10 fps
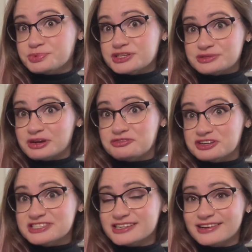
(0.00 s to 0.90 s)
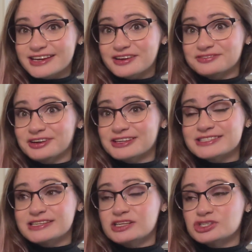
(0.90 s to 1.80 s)
present. My friends and I have not
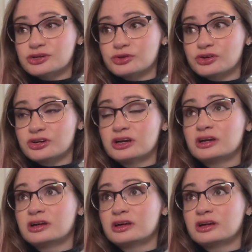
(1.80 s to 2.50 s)
seen each other